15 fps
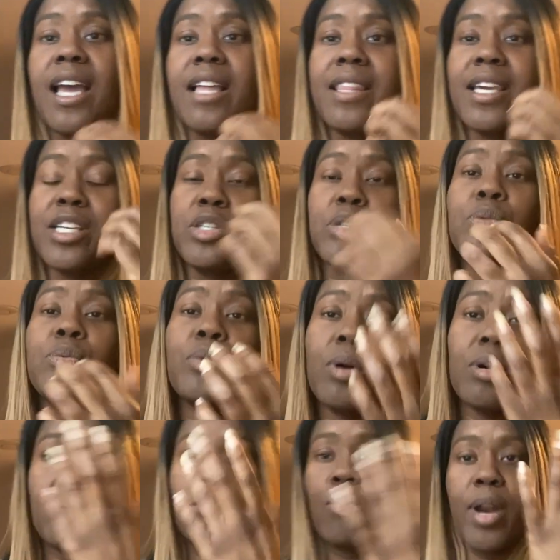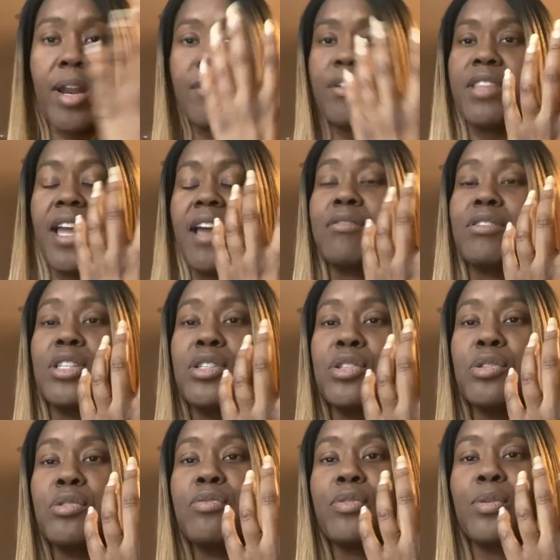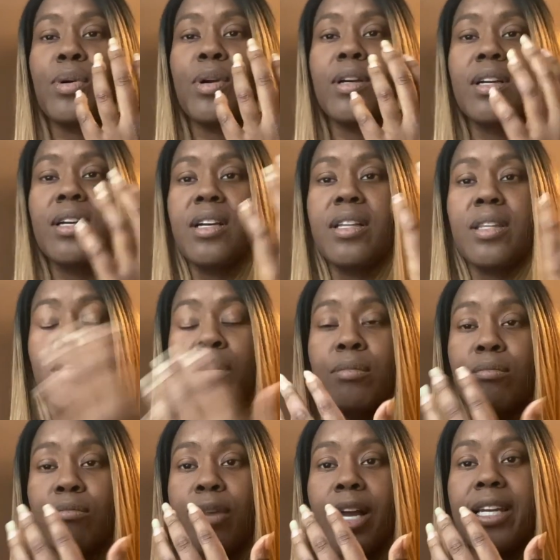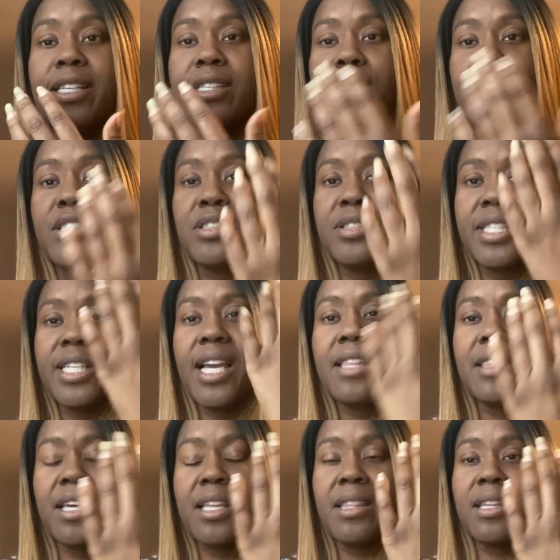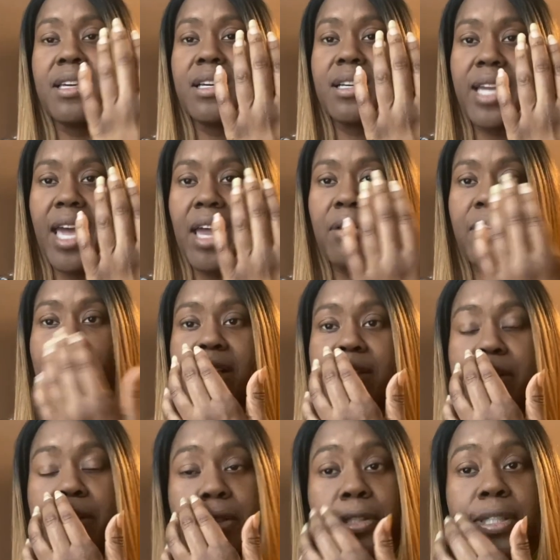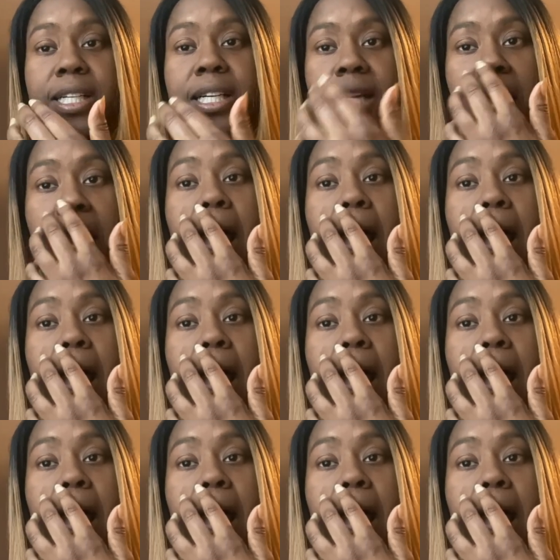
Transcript: They do whatever they have to do for the retina surgery and then the cataract surgery.